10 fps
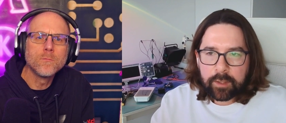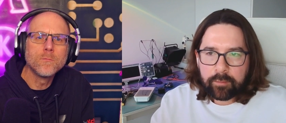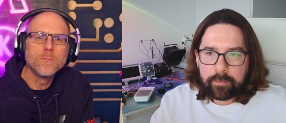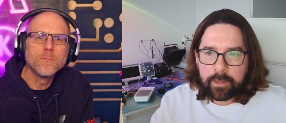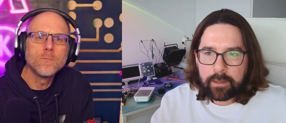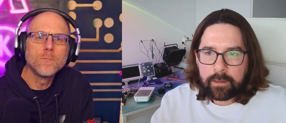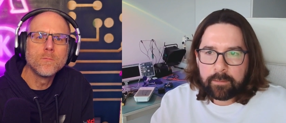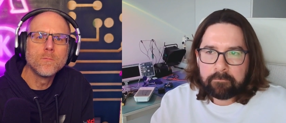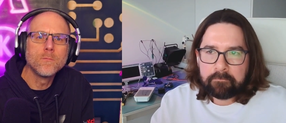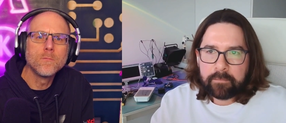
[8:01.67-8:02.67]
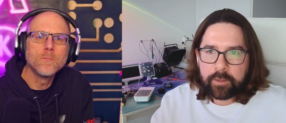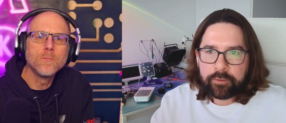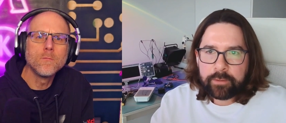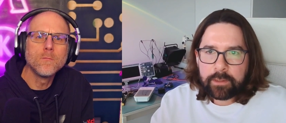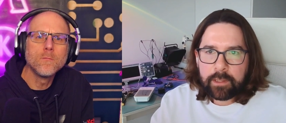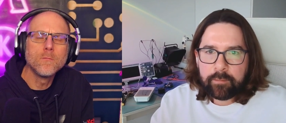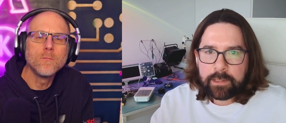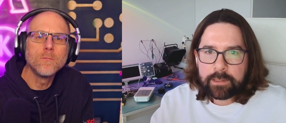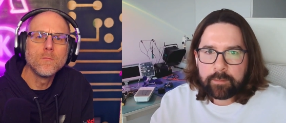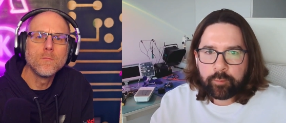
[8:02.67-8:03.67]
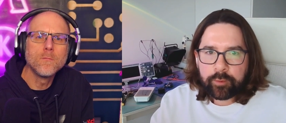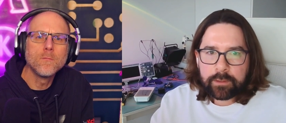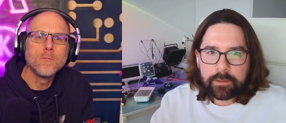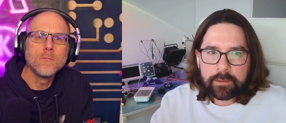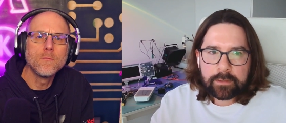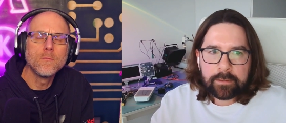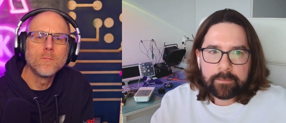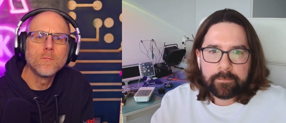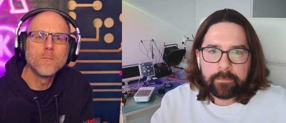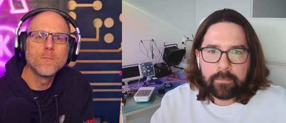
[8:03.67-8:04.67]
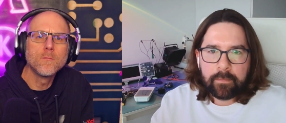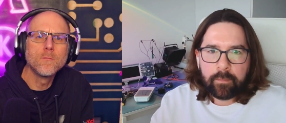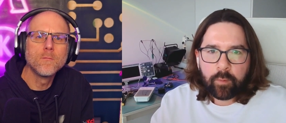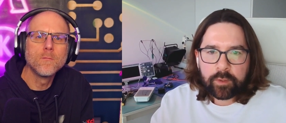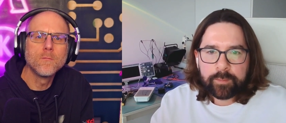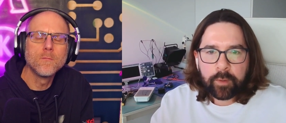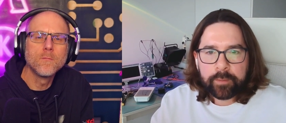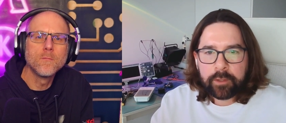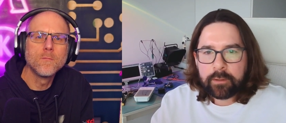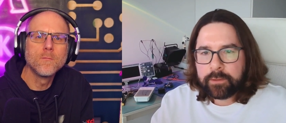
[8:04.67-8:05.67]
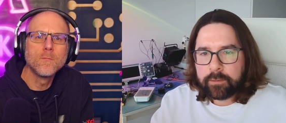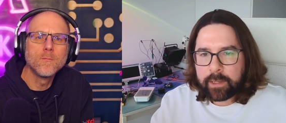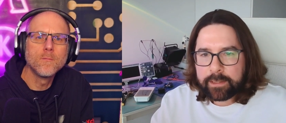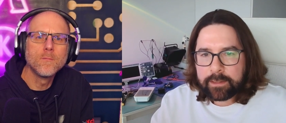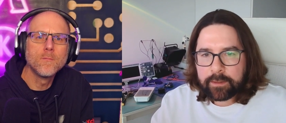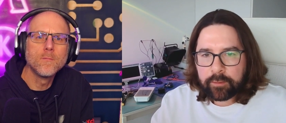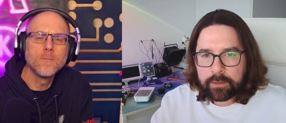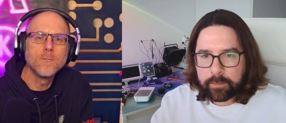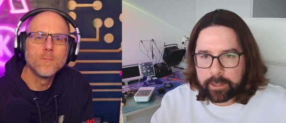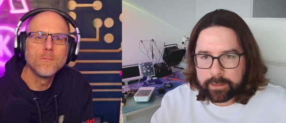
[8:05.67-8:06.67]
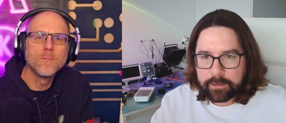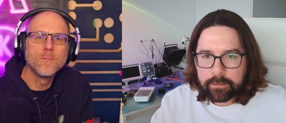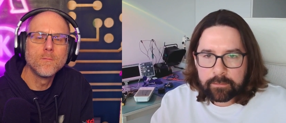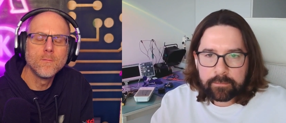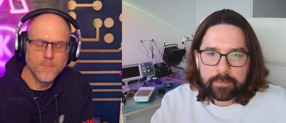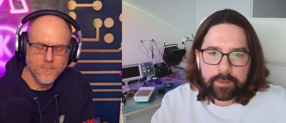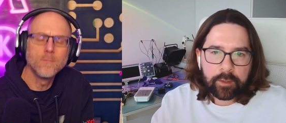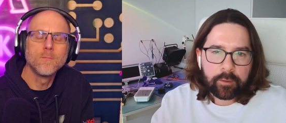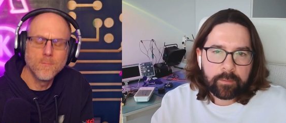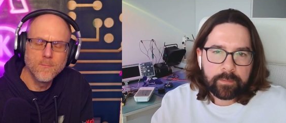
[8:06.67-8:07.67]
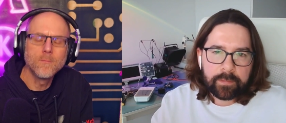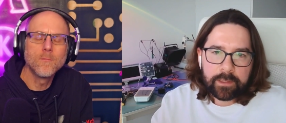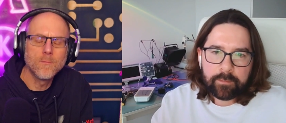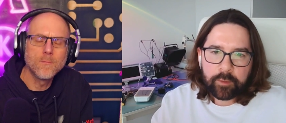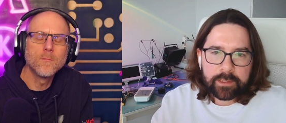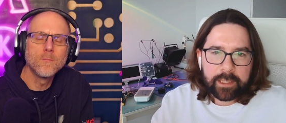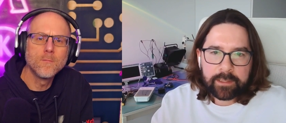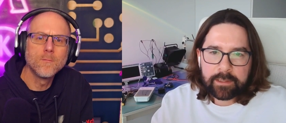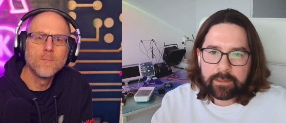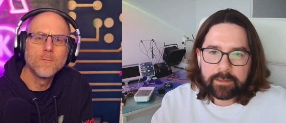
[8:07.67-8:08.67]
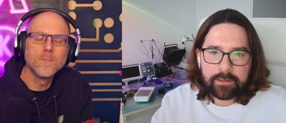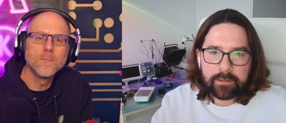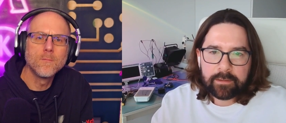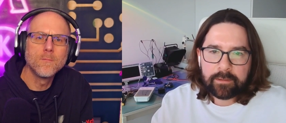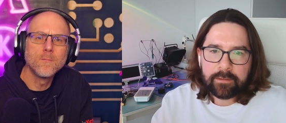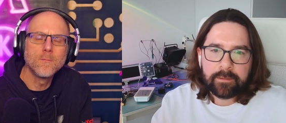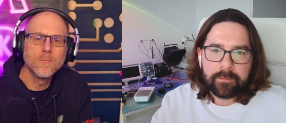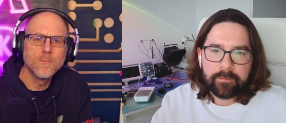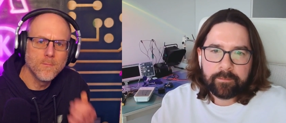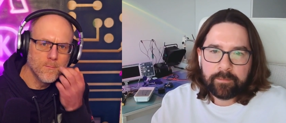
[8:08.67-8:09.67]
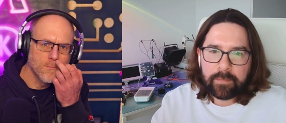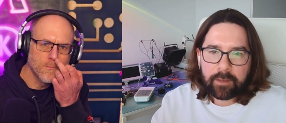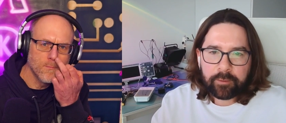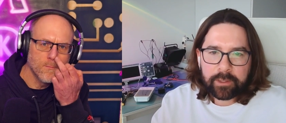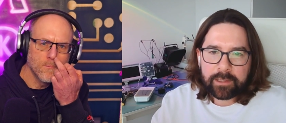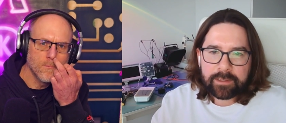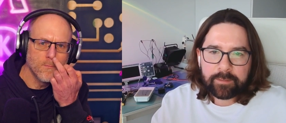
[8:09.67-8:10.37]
Speaker 1: So uh, currently, we support uh, most popular devices on the market. So in most cases, uh, our